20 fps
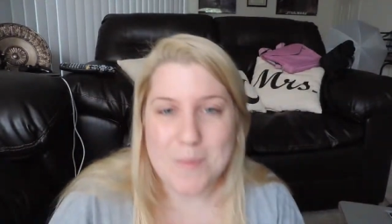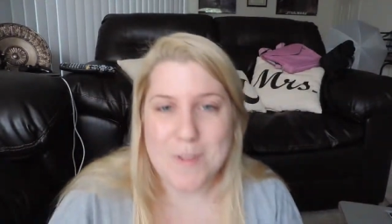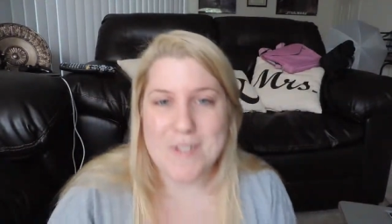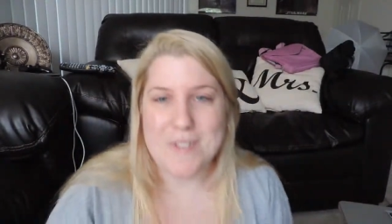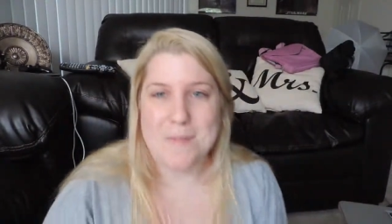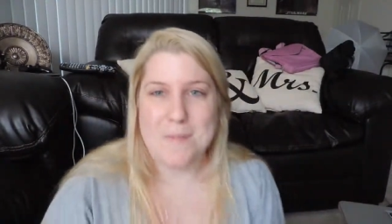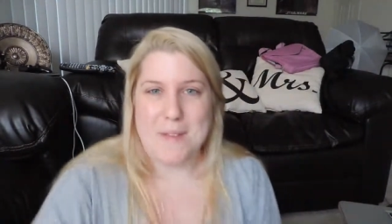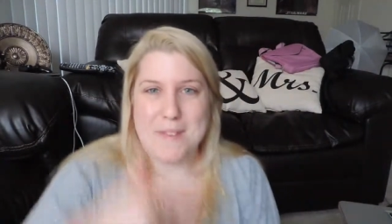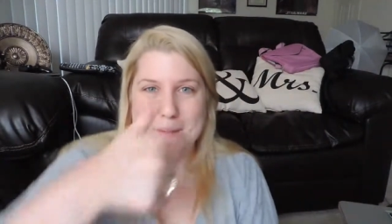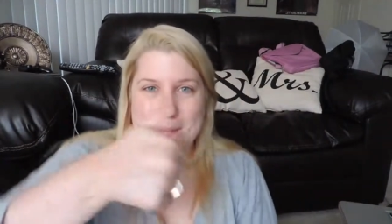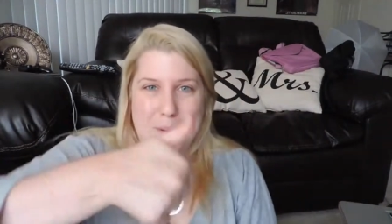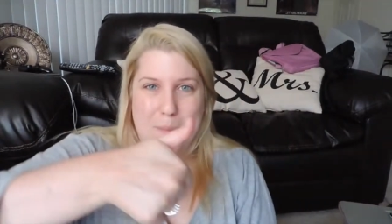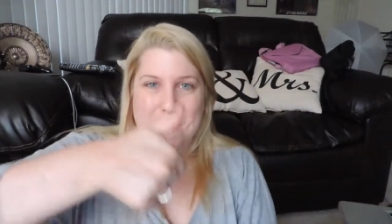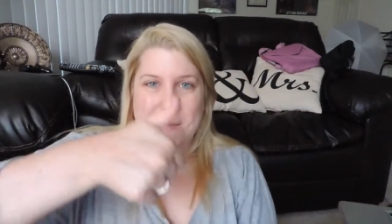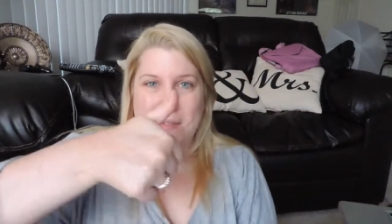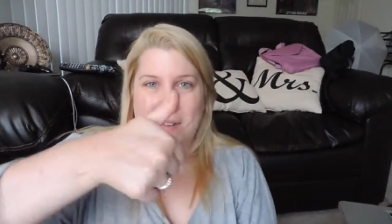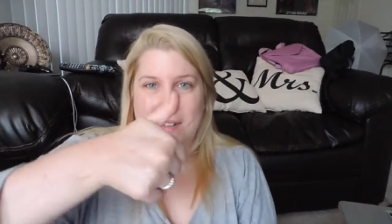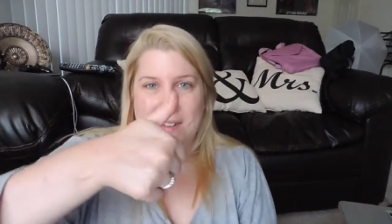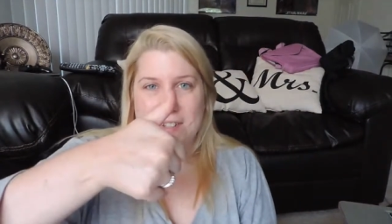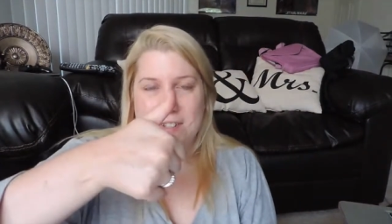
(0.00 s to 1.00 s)
Please give me a thumbs up
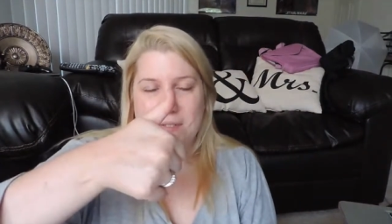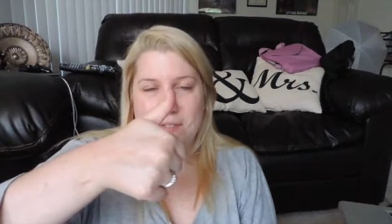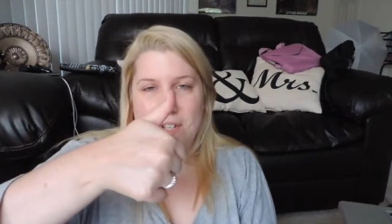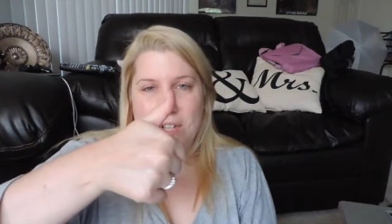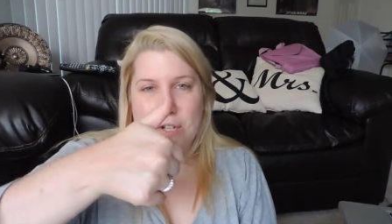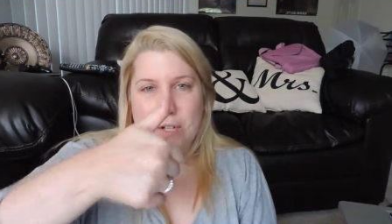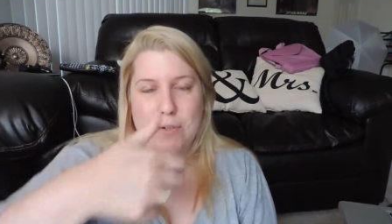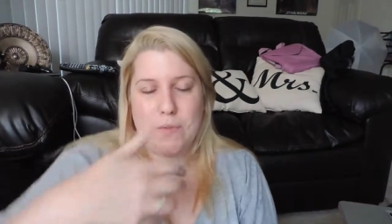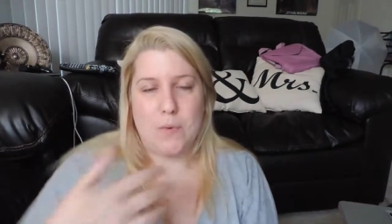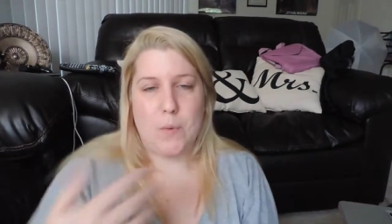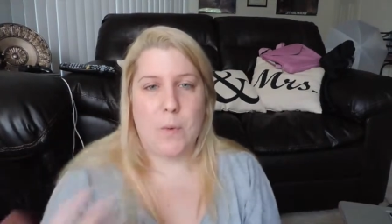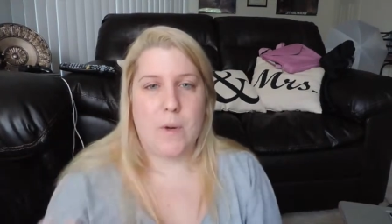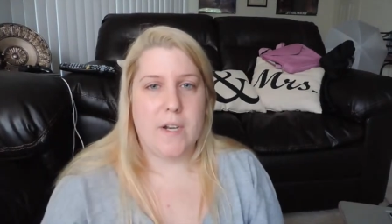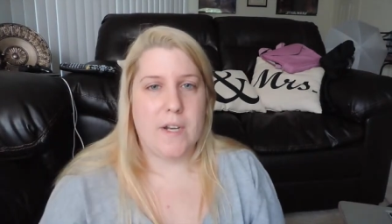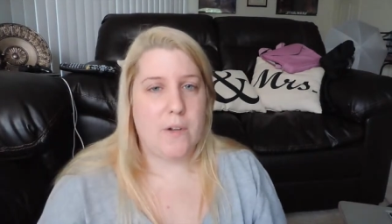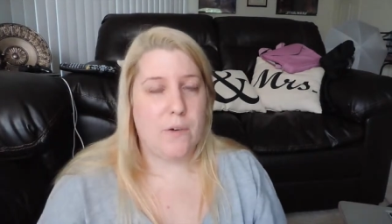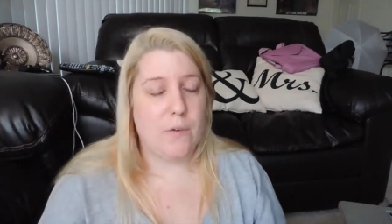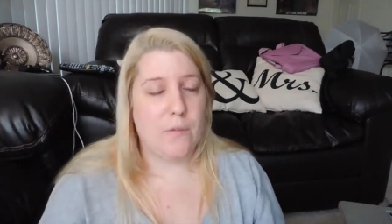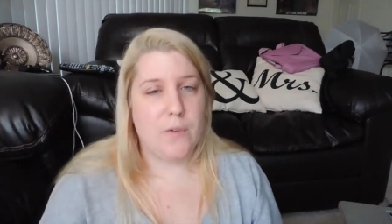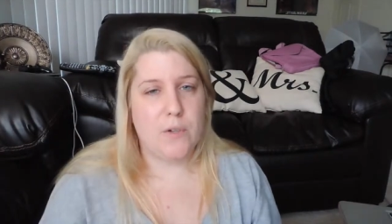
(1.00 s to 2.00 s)
if you like this video. If you want
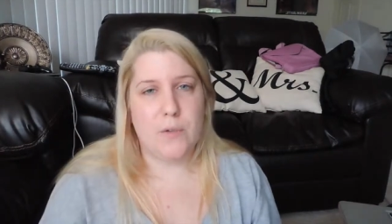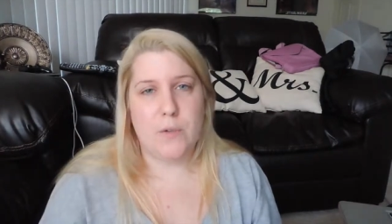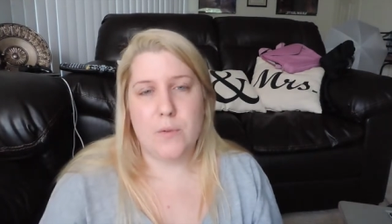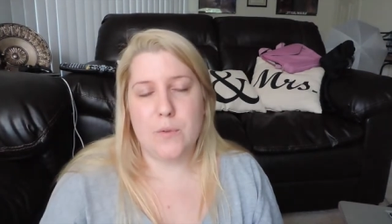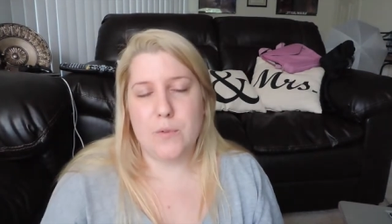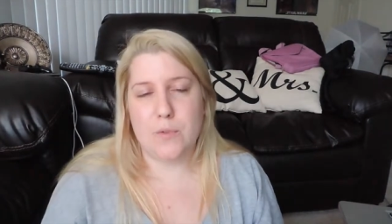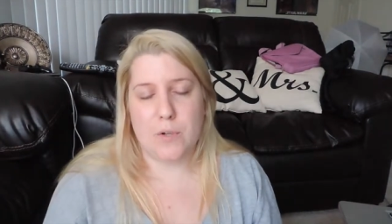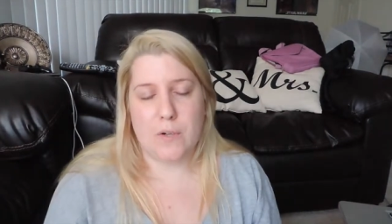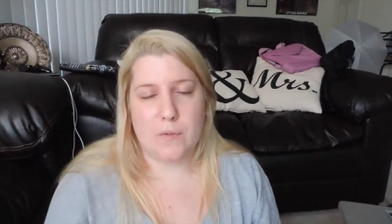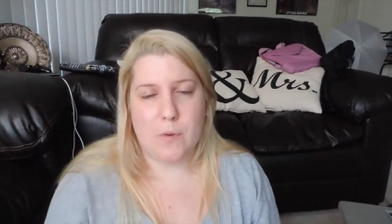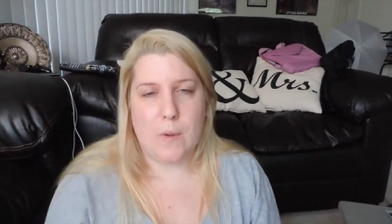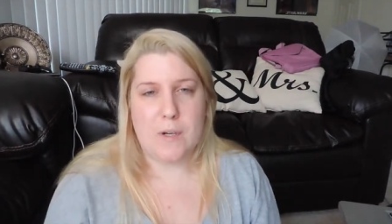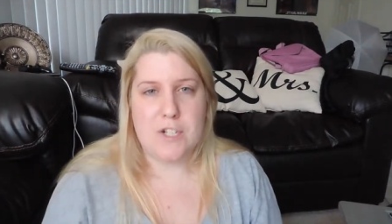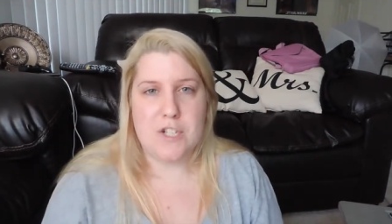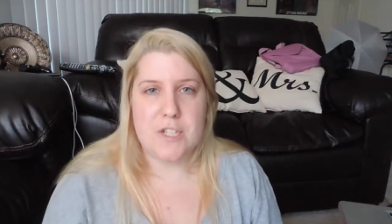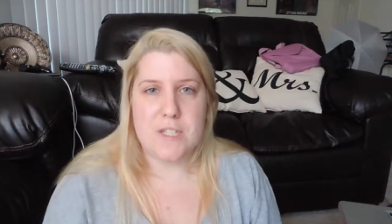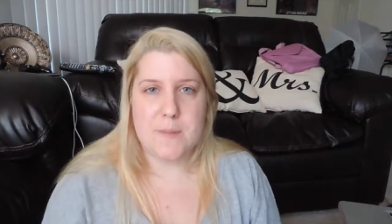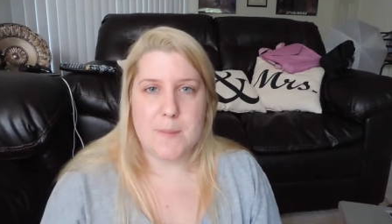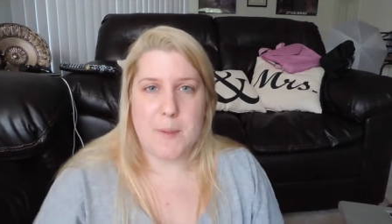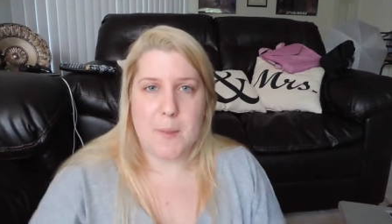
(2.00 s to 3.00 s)
any reviews or have
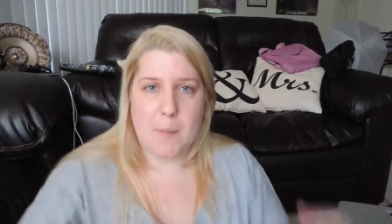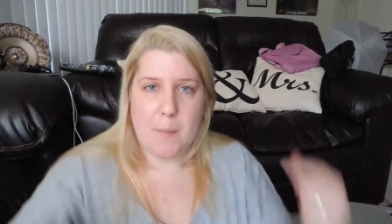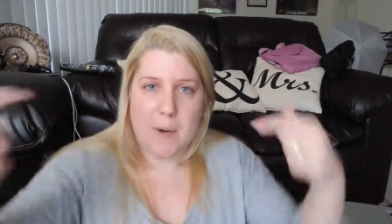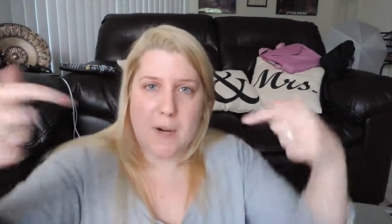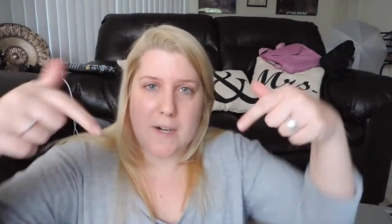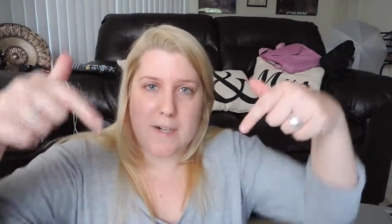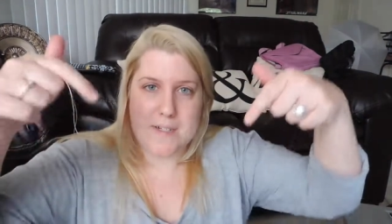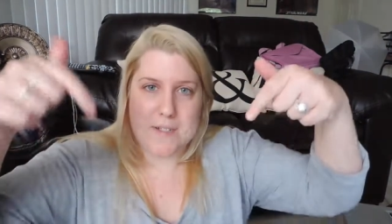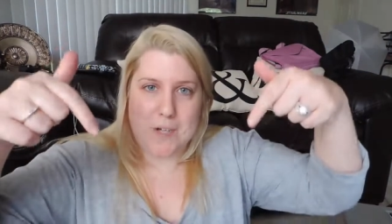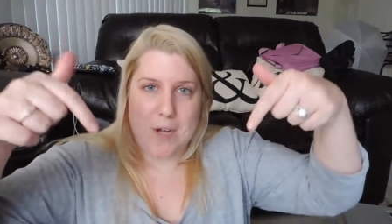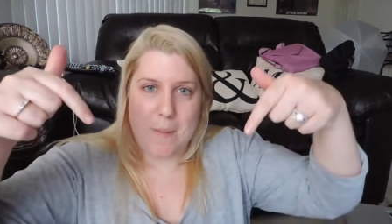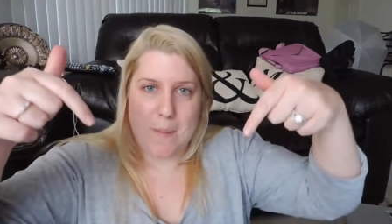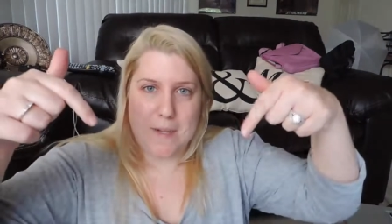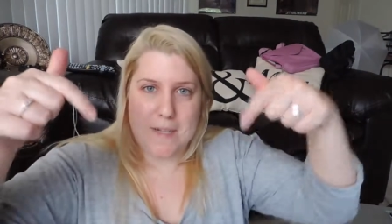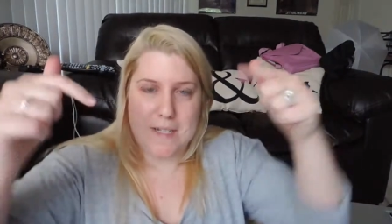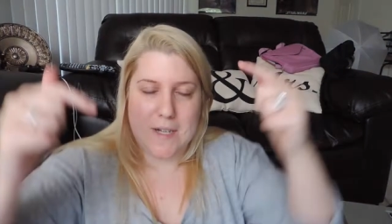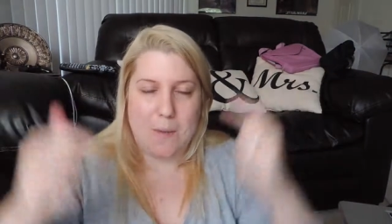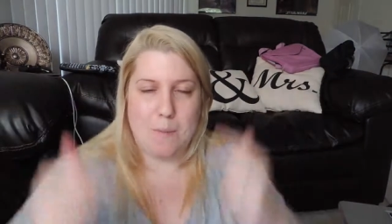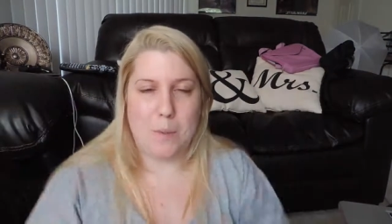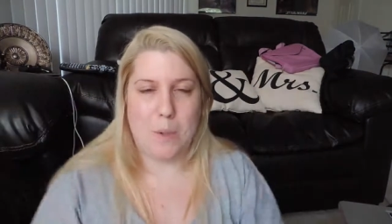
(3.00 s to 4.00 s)
questions about the products,
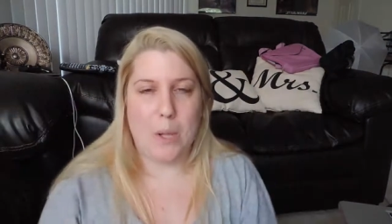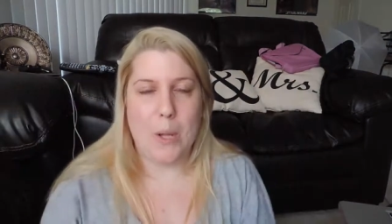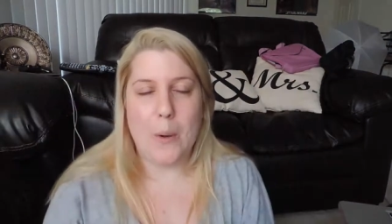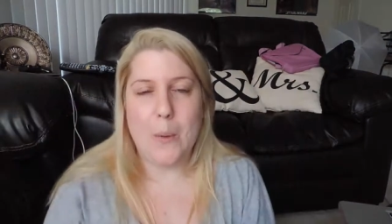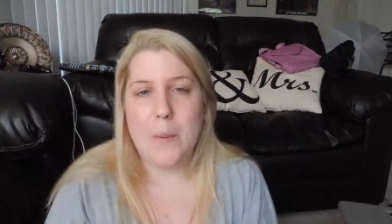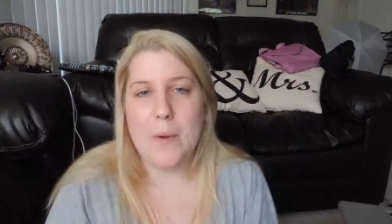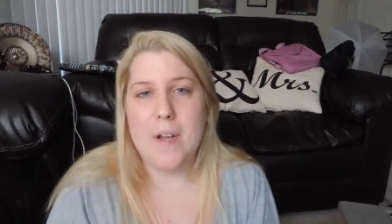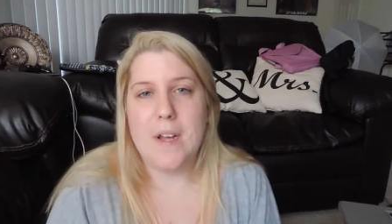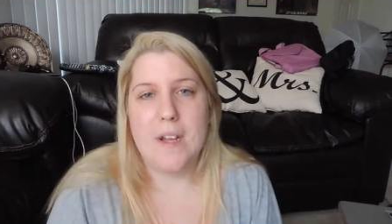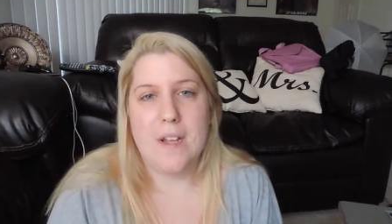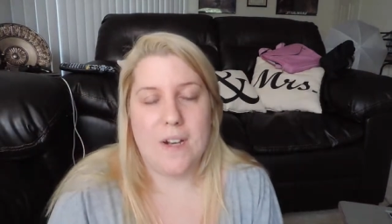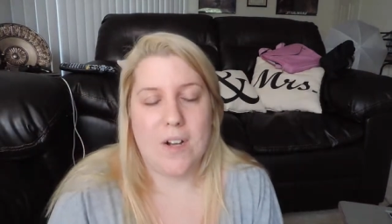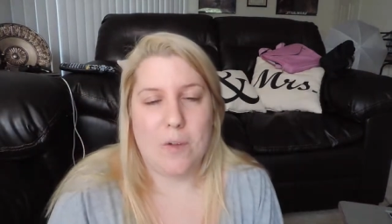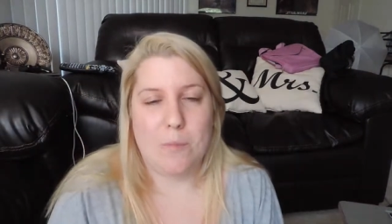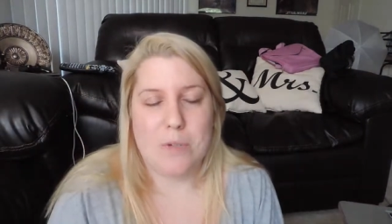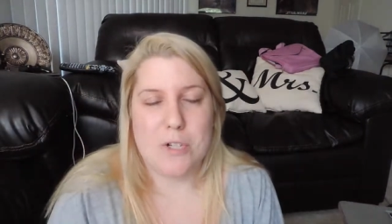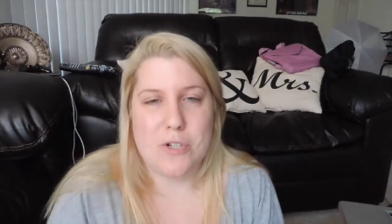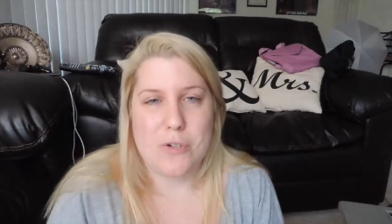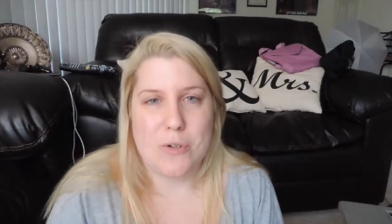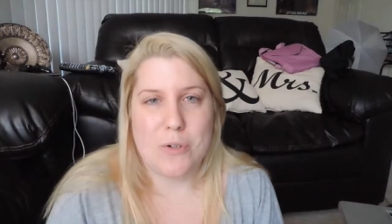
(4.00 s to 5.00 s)
comment down below, and
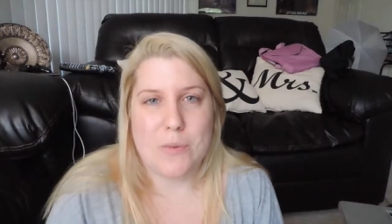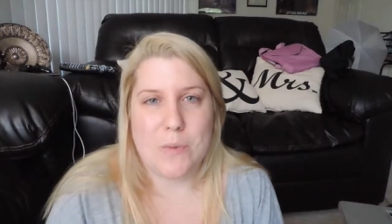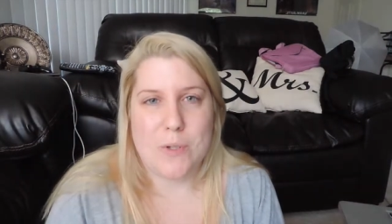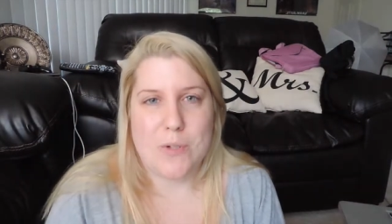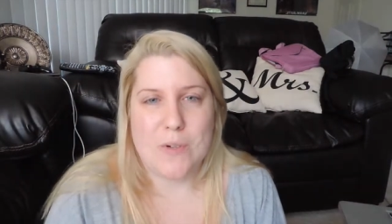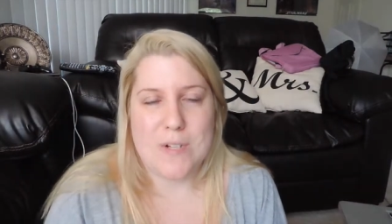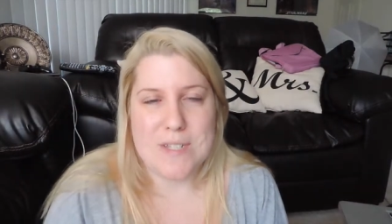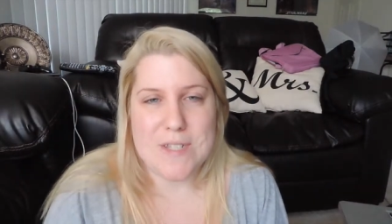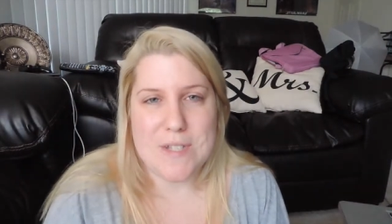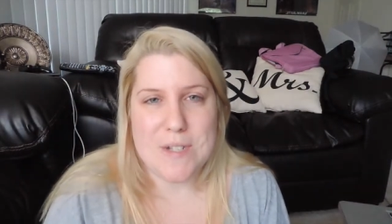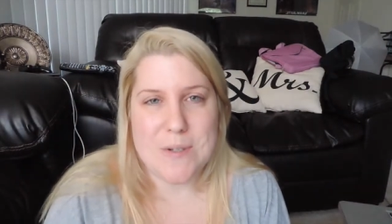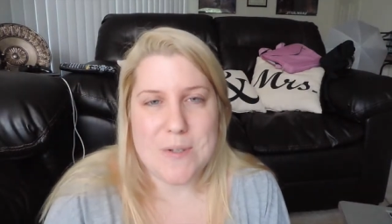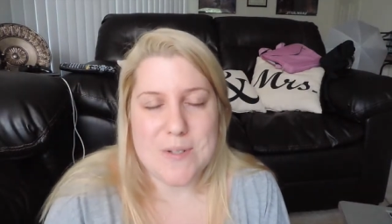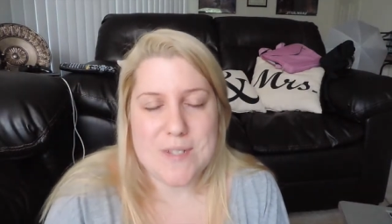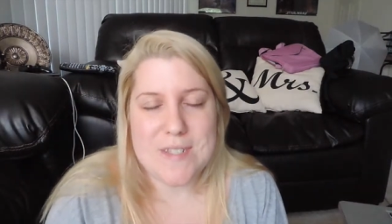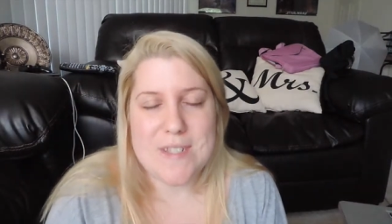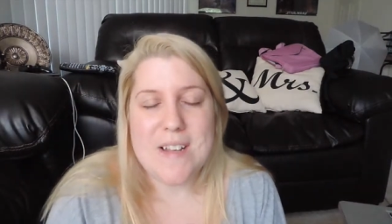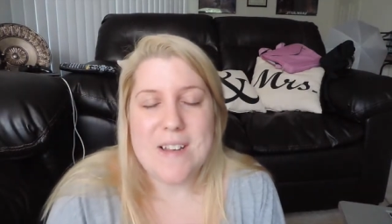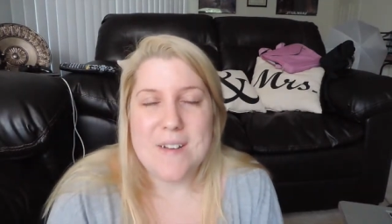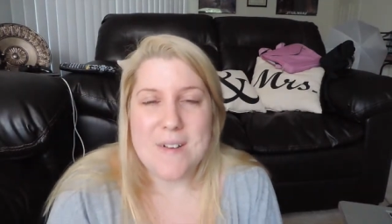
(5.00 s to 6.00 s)
I'll be sure to address
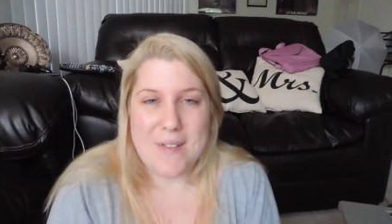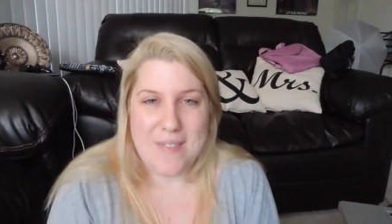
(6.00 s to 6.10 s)
those.